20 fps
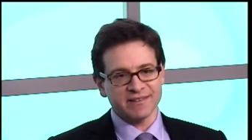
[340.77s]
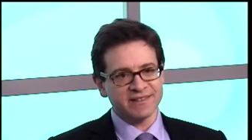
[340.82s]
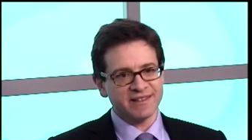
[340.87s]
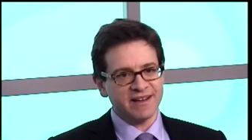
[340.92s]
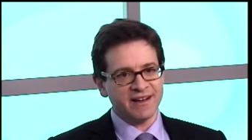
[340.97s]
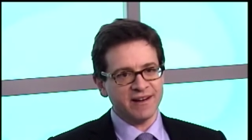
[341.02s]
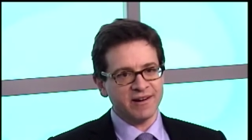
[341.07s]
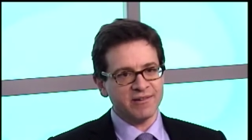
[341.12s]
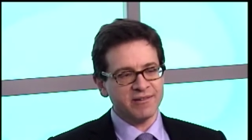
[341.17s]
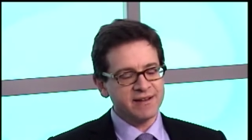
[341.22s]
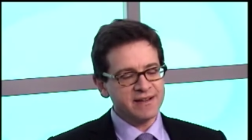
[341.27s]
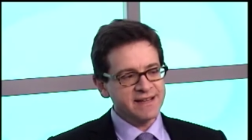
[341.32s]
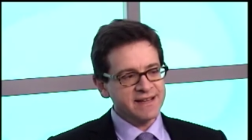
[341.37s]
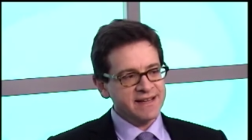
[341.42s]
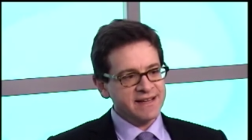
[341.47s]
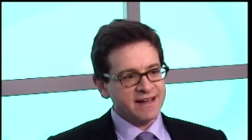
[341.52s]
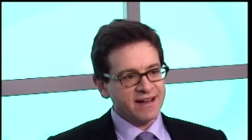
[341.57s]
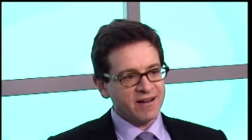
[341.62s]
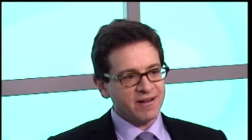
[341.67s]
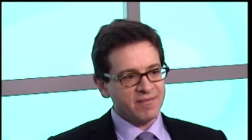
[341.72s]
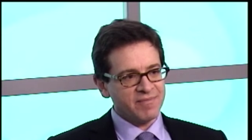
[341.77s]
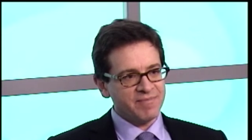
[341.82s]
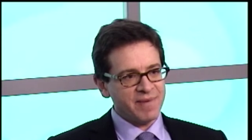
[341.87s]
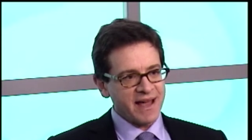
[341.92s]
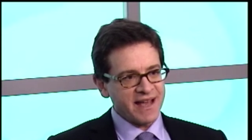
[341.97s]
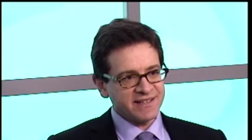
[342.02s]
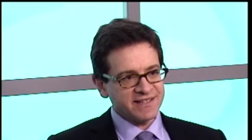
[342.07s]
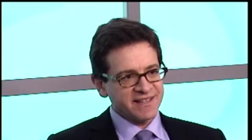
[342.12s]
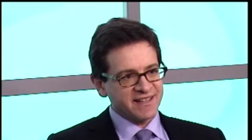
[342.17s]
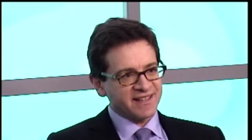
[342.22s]
So
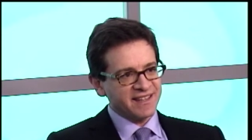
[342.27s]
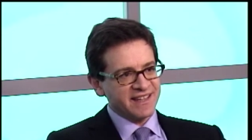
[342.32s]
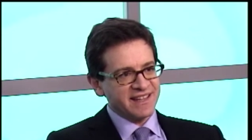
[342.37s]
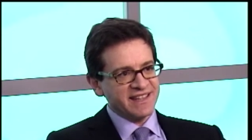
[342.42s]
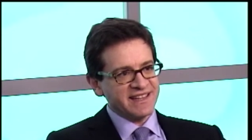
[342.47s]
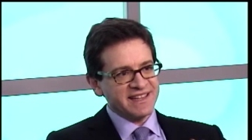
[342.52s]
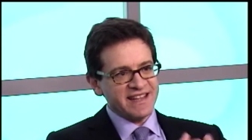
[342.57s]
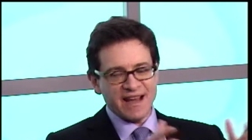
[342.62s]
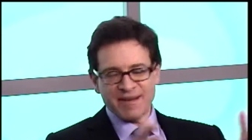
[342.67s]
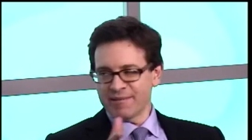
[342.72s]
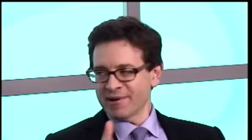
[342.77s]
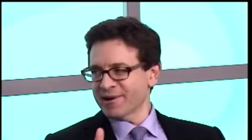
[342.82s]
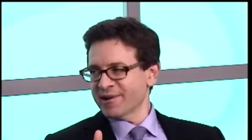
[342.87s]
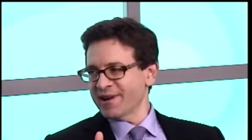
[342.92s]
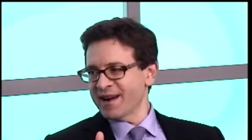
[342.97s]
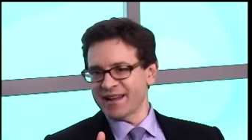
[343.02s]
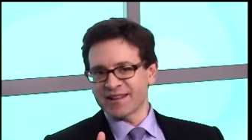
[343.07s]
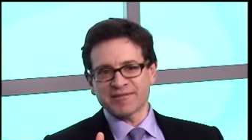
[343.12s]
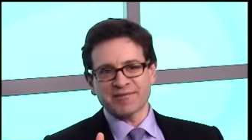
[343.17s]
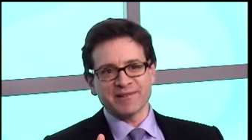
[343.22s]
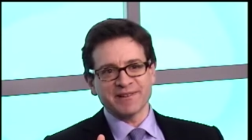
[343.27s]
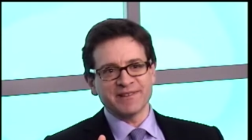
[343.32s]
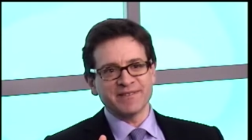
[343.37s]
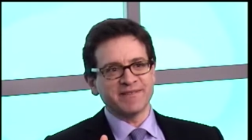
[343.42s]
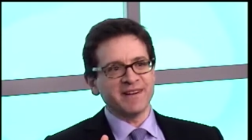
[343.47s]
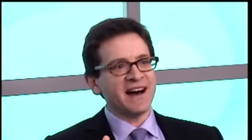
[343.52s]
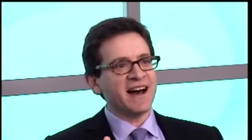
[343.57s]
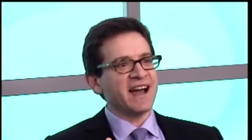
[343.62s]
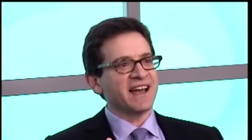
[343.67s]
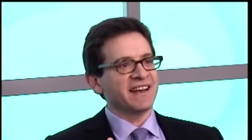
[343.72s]
basically the Democrats were
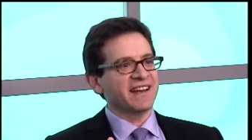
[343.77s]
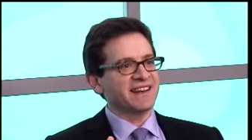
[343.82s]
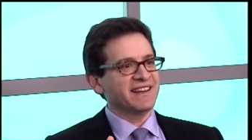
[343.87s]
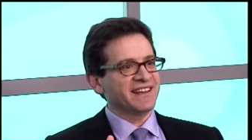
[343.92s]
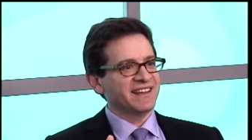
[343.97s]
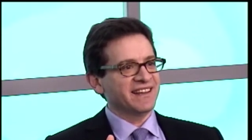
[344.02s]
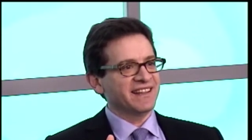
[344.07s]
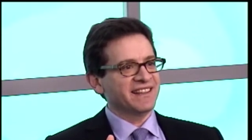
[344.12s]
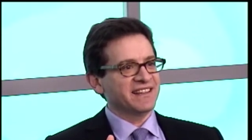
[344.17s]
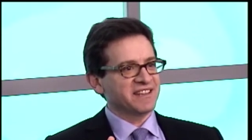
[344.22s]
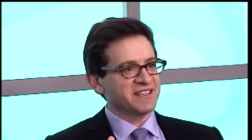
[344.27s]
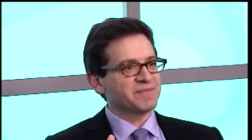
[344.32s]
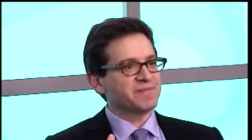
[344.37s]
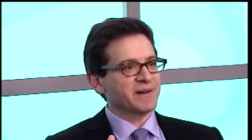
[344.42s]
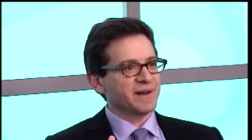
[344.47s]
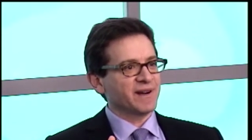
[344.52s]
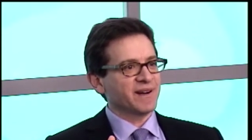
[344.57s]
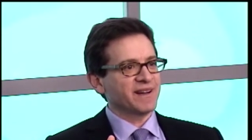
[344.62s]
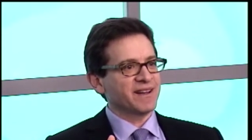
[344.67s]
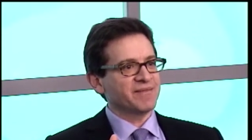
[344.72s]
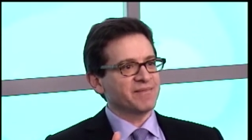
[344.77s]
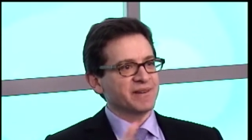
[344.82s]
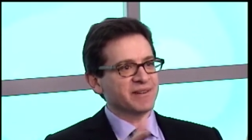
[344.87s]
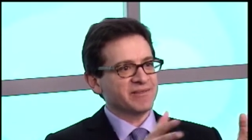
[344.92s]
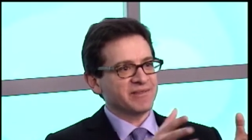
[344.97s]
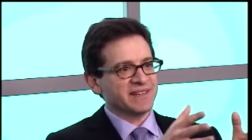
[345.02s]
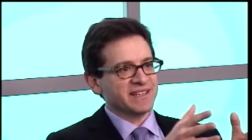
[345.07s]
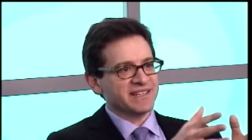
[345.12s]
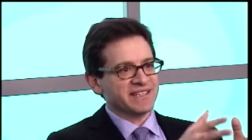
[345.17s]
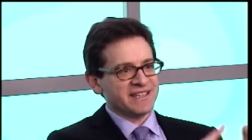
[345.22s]
divided in this period
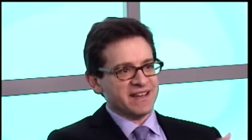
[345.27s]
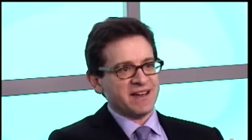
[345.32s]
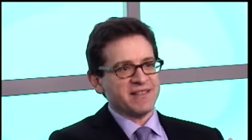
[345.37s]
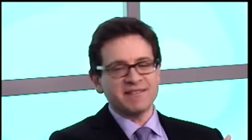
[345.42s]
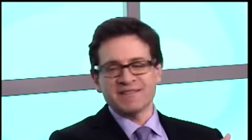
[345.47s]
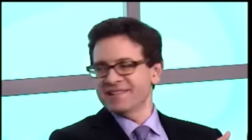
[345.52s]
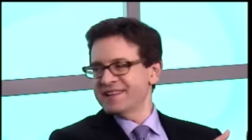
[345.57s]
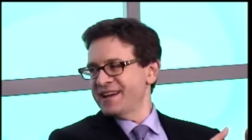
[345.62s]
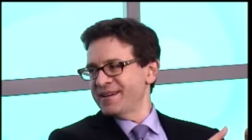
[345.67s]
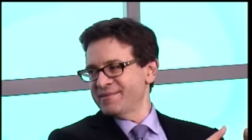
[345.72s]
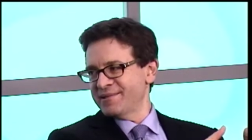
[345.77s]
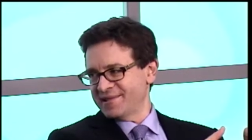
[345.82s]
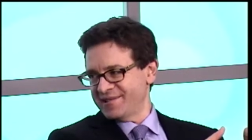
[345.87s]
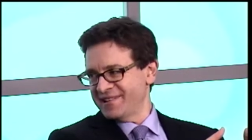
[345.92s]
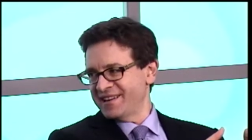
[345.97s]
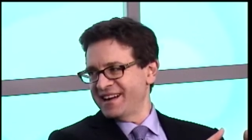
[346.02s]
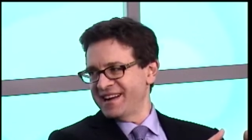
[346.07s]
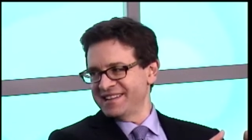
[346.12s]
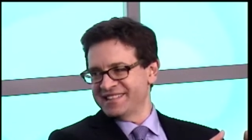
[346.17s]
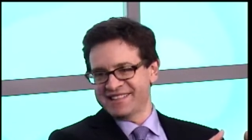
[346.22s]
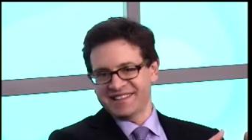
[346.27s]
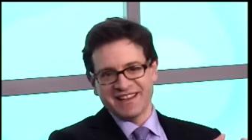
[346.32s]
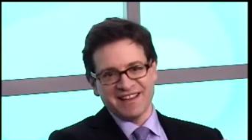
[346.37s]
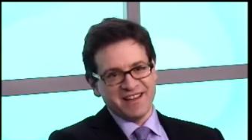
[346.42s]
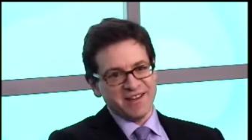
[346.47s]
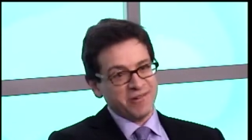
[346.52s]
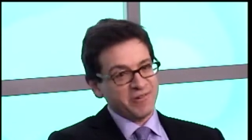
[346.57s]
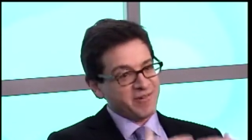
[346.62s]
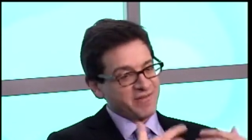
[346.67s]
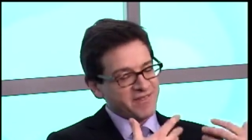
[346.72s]
between Southern Democrats,
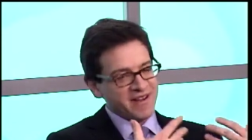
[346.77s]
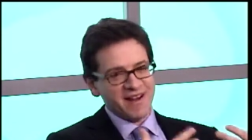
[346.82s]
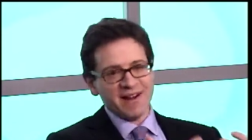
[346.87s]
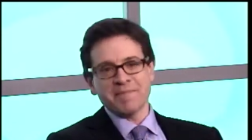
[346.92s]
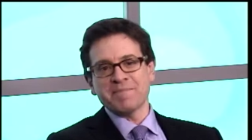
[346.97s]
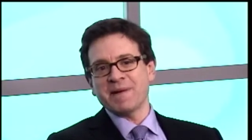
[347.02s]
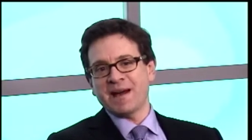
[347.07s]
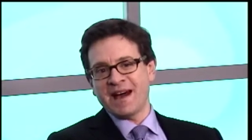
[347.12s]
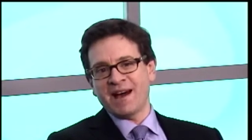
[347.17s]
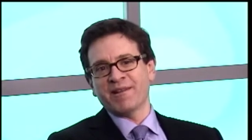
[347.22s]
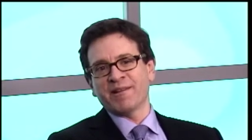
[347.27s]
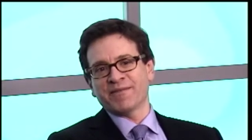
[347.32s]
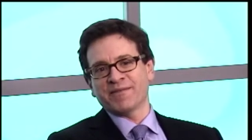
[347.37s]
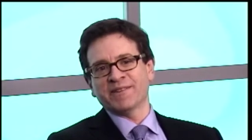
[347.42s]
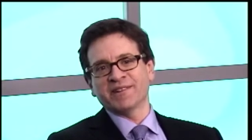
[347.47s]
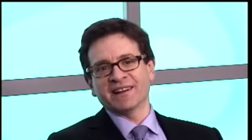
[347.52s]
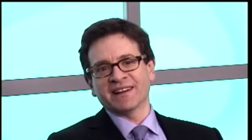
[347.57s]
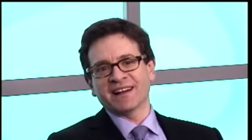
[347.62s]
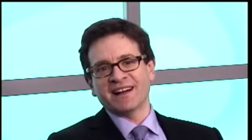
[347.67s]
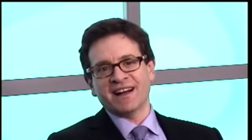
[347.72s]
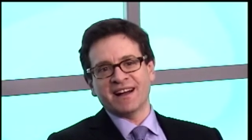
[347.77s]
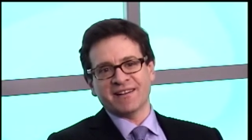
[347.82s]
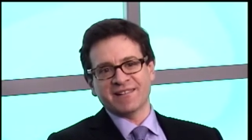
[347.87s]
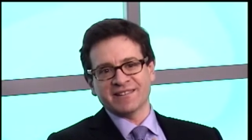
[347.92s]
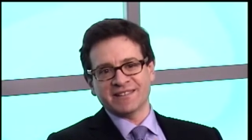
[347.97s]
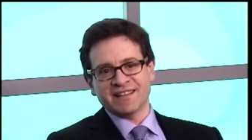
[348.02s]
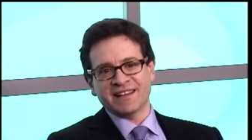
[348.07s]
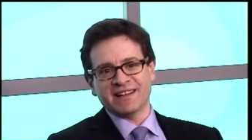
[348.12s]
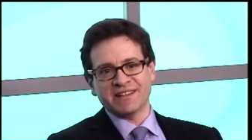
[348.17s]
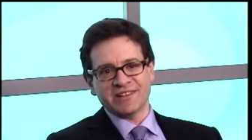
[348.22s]
who were very powerful in
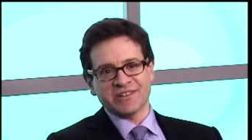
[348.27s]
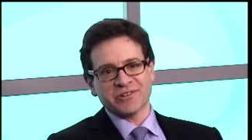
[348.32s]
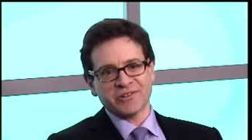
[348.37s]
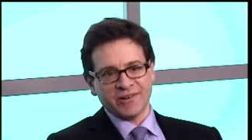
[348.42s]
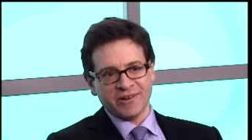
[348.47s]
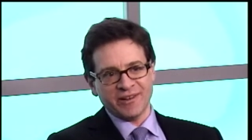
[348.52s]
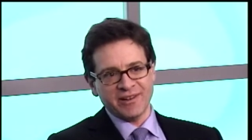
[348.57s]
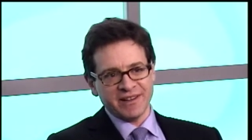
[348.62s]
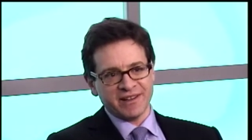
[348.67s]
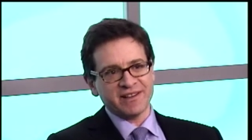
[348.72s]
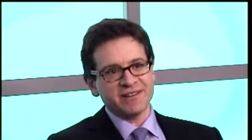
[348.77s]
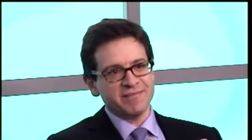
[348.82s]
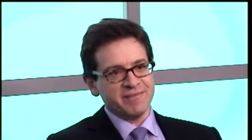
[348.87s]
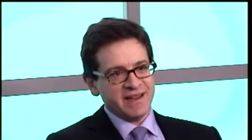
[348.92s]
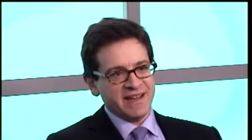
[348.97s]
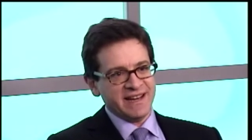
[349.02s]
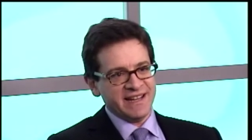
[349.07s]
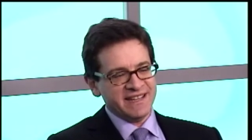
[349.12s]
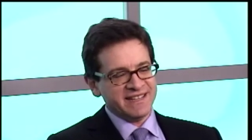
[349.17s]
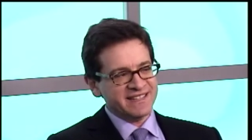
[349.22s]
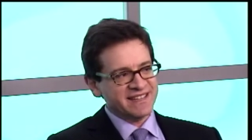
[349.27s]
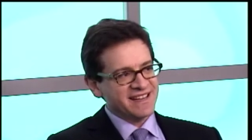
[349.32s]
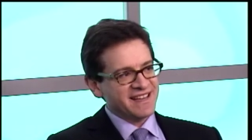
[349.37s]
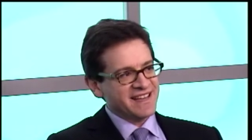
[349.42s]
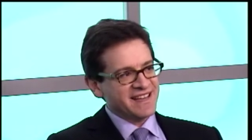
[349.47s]
Congress. They controlled the committees